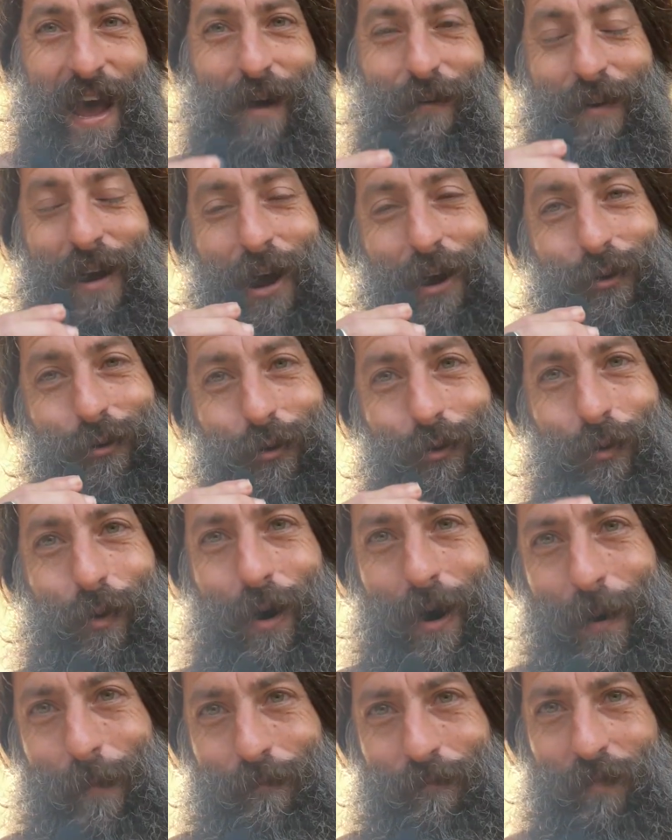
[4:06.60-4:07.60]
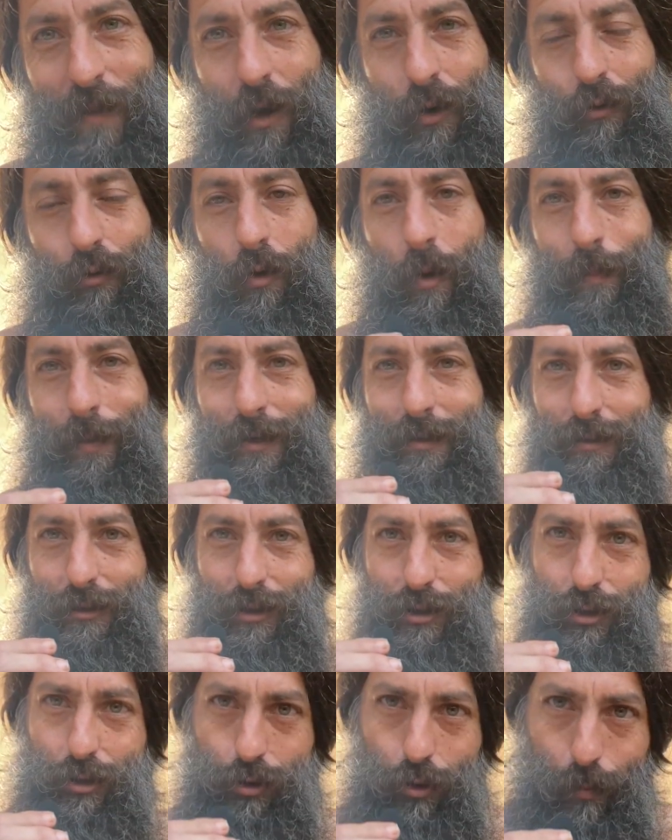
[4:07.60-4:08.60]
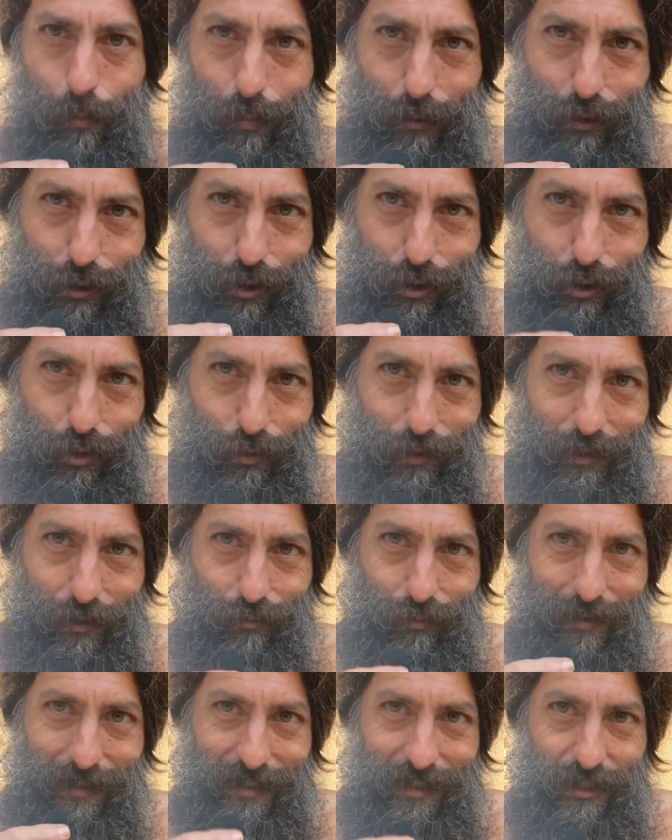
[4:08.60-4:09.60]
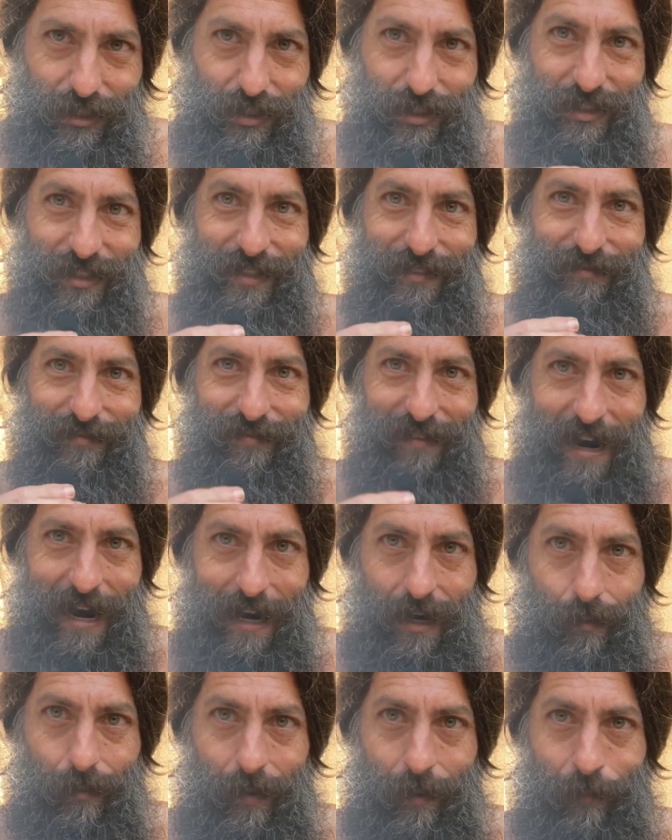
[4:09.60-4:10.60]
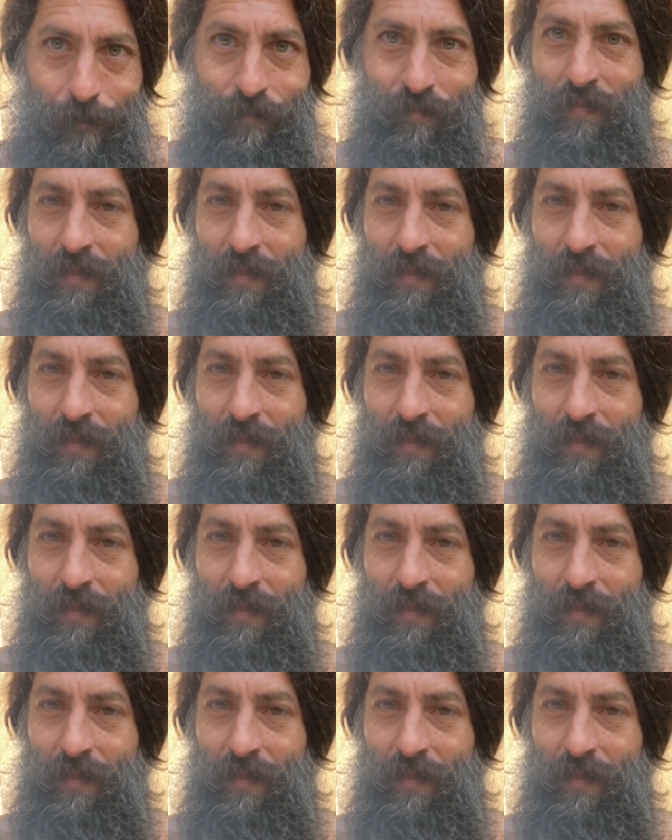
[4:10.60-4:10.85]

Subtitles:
When I grew up in a super strict religious environment.